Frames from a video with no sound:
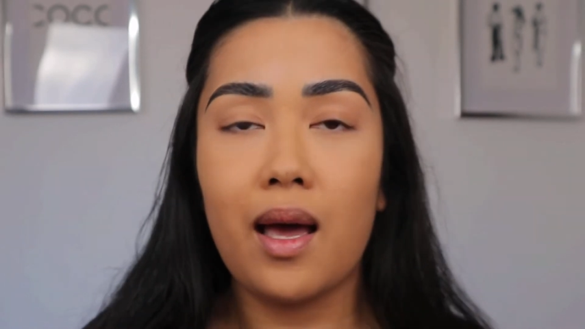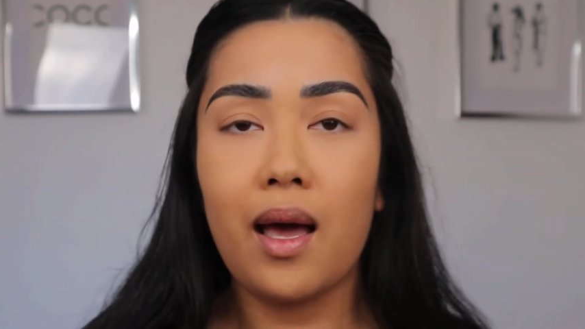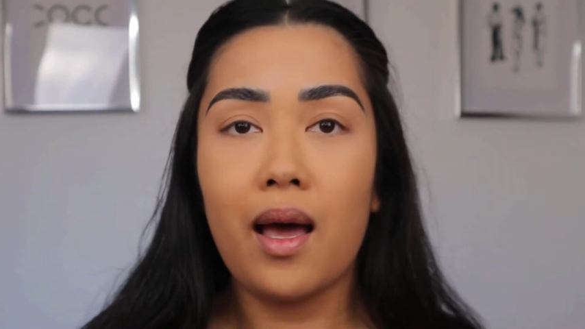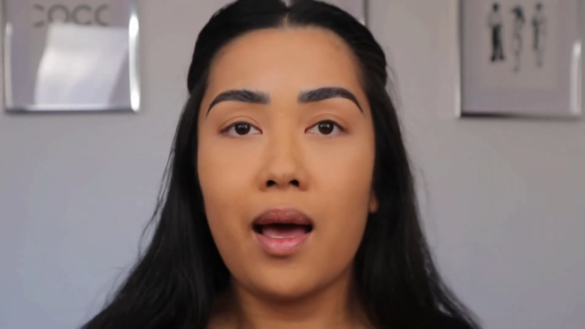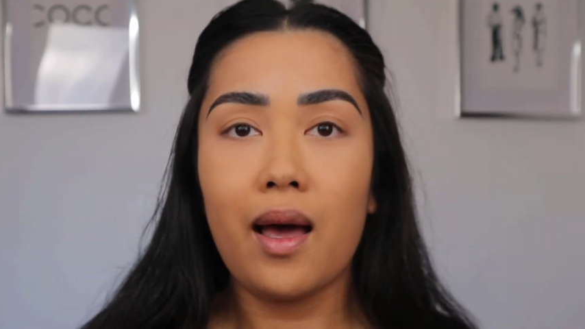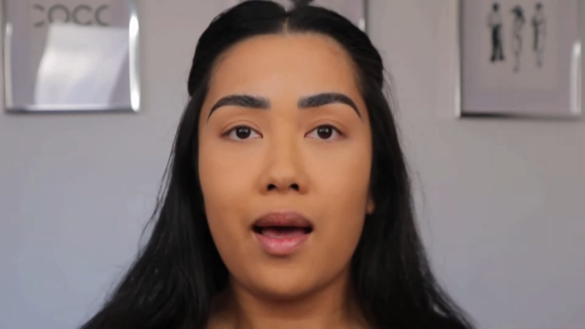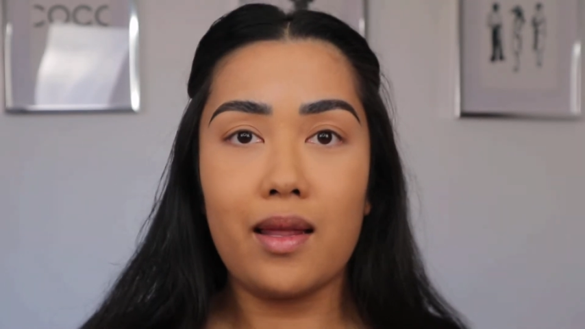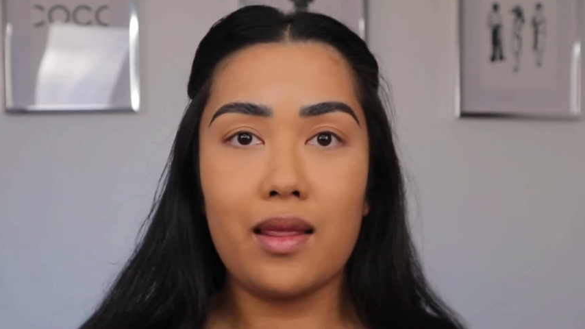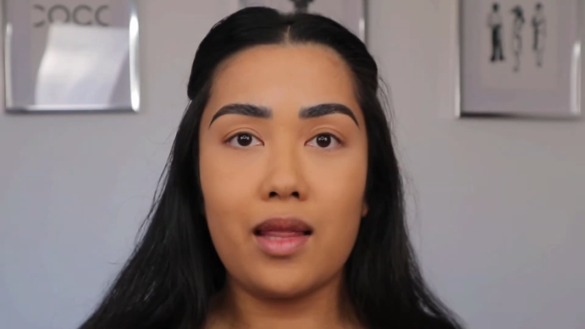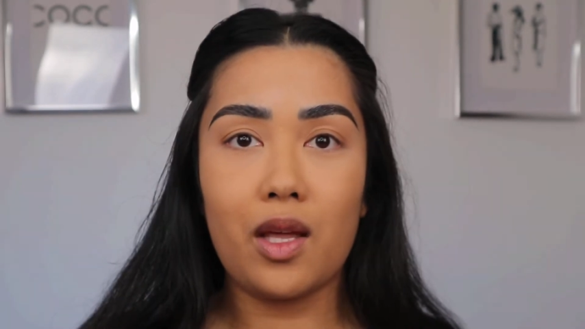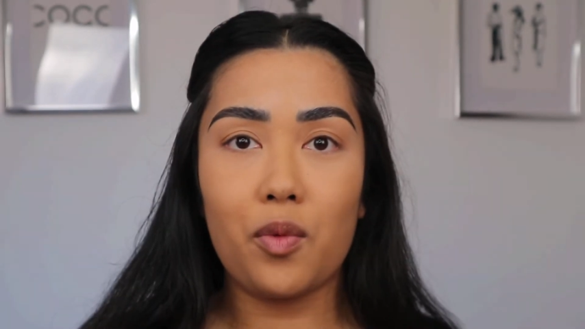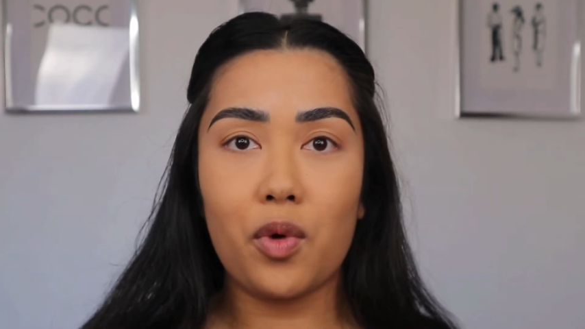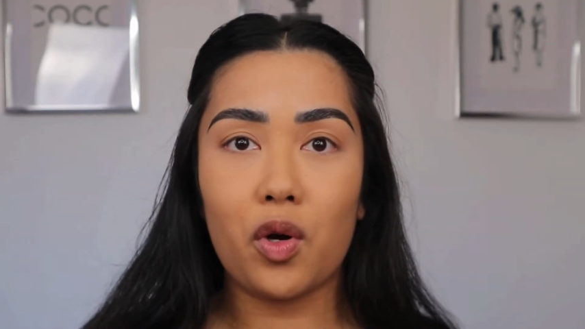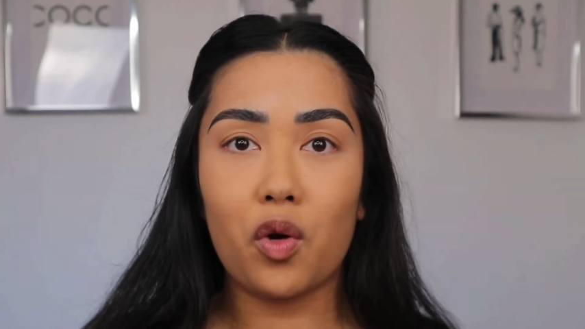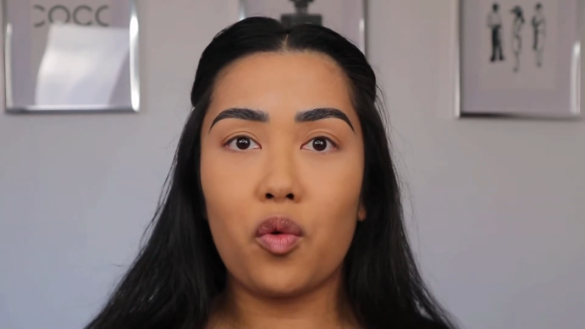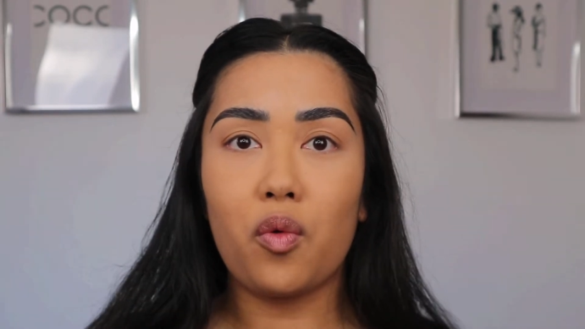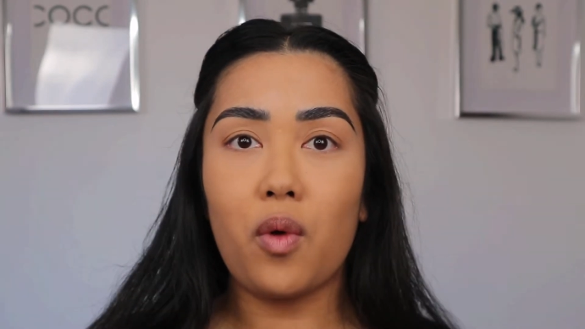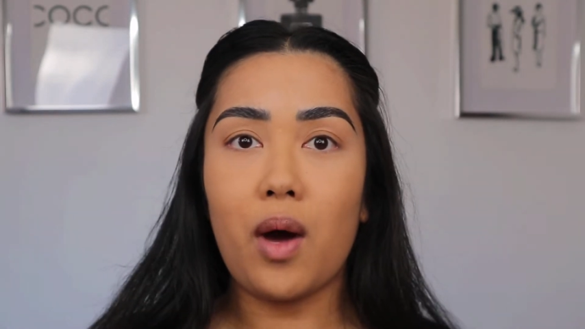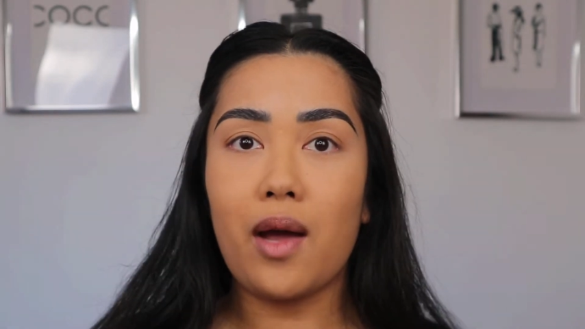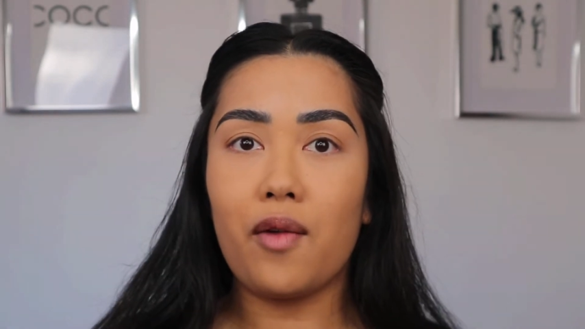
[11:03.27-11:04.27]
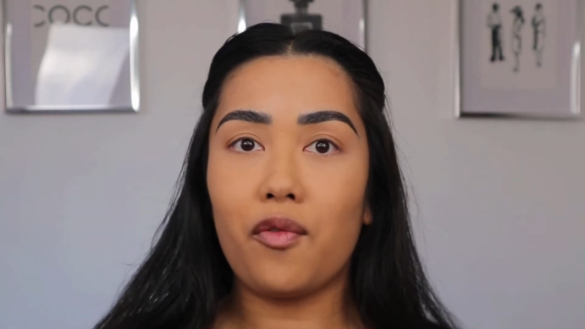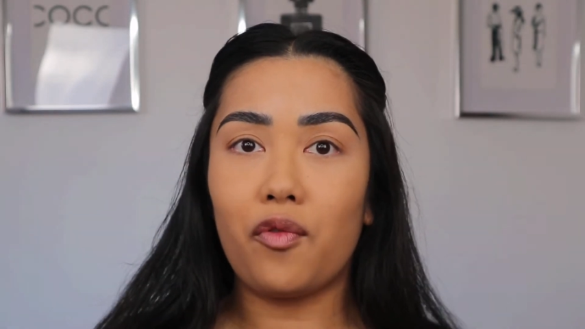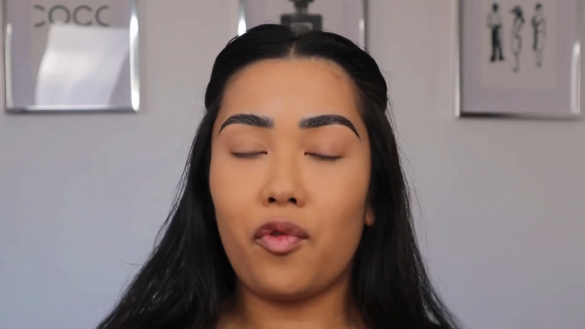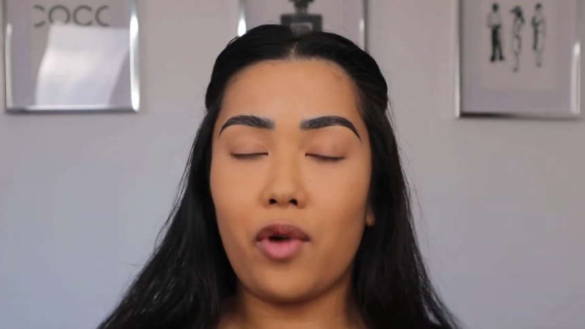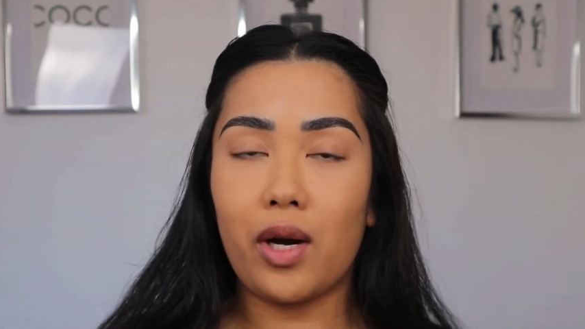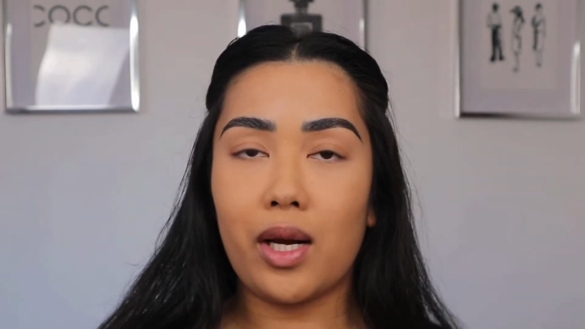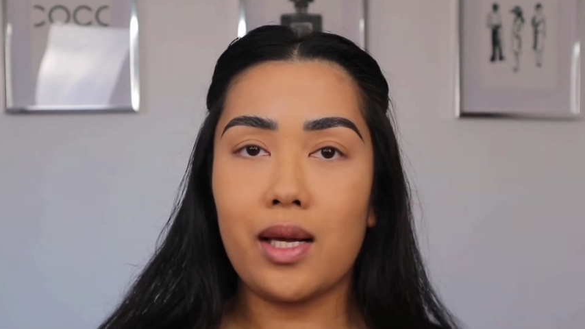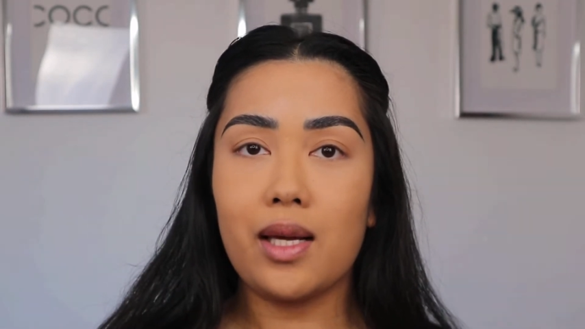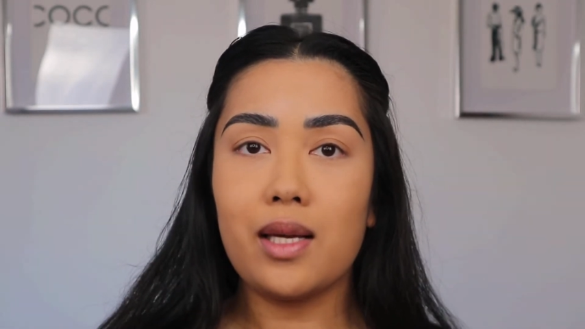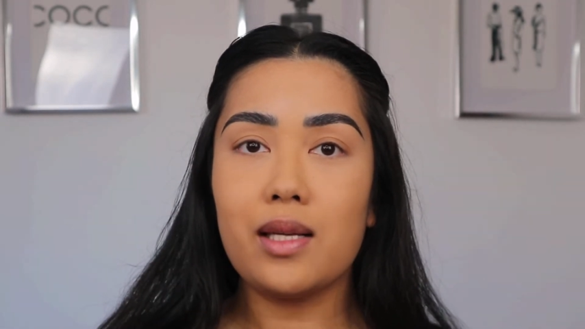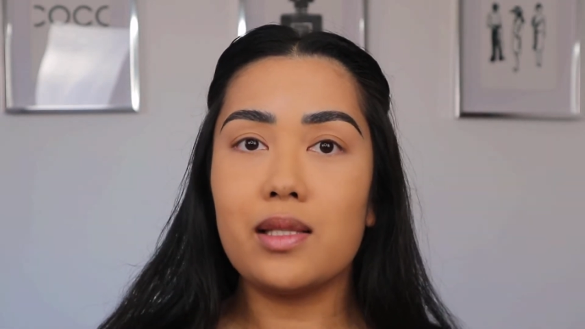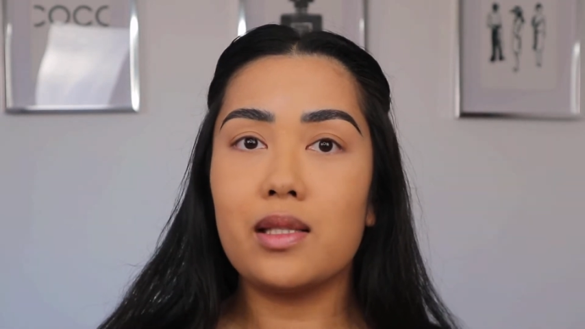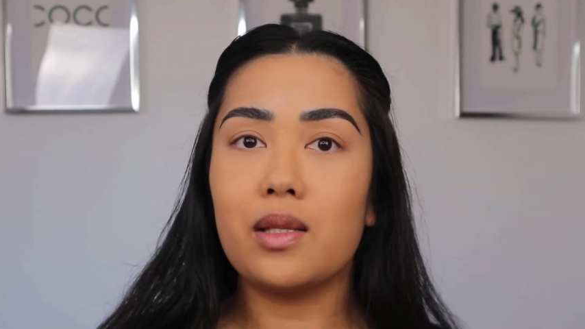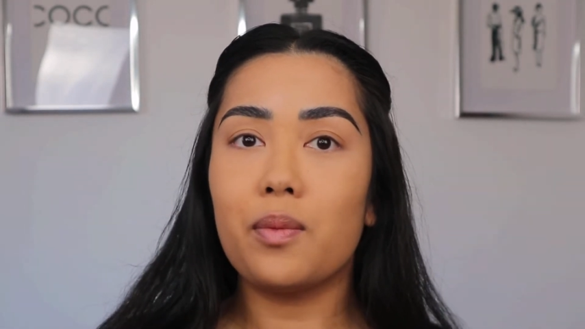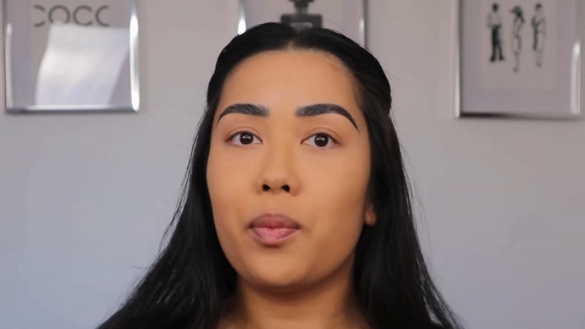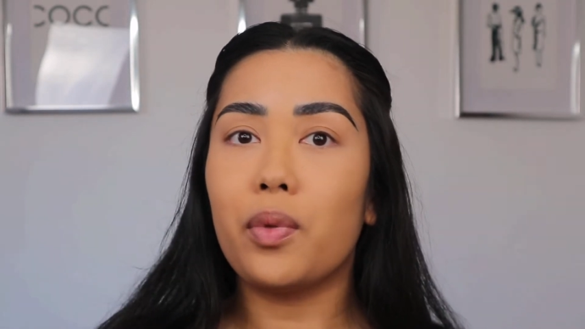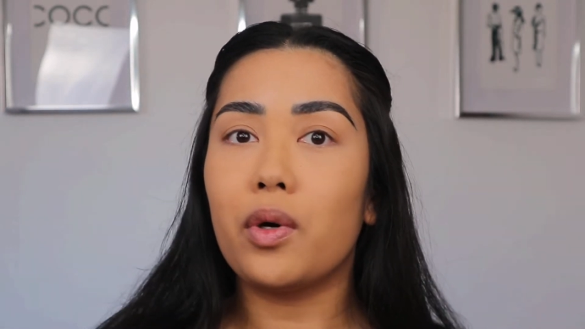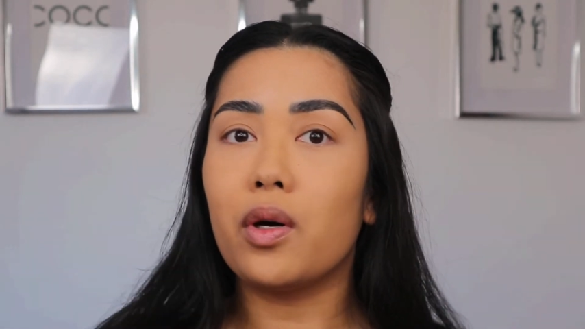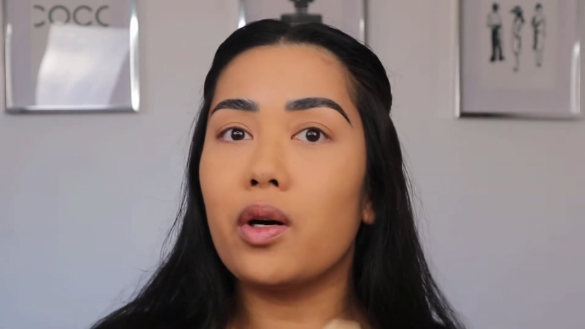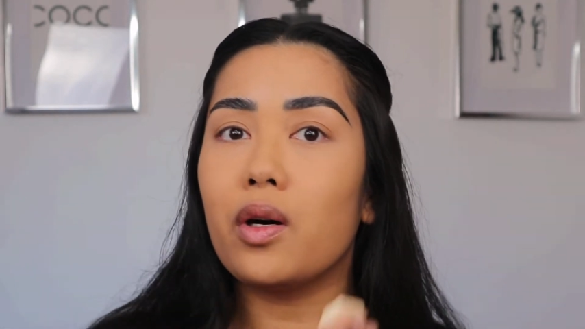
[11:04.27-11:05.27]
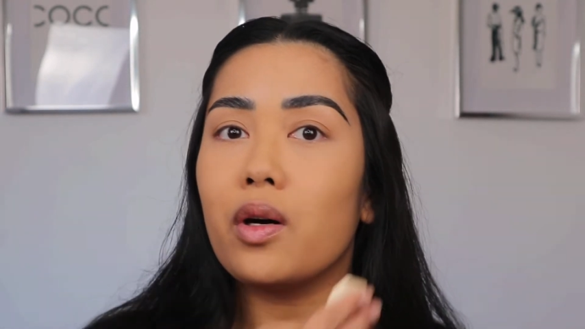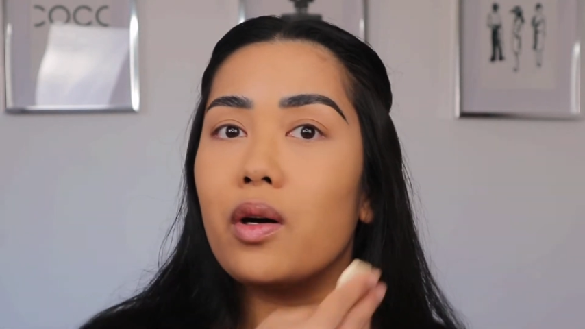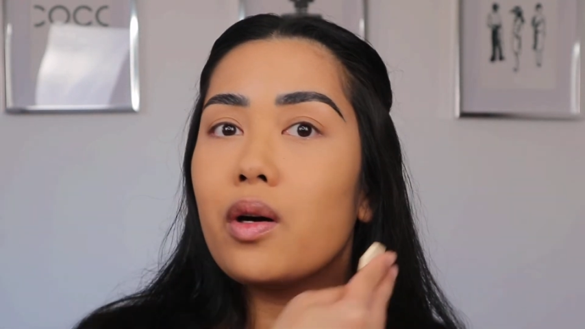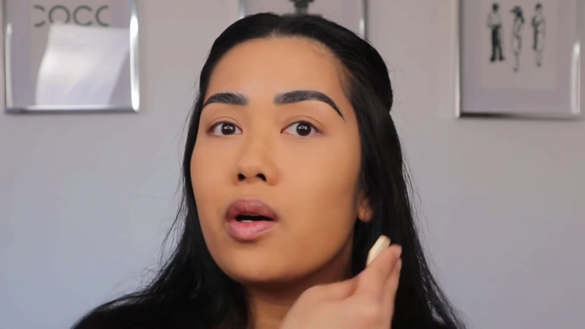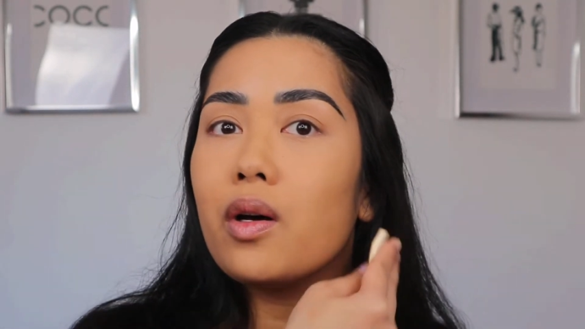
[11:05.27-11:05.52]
and they were quite raised, but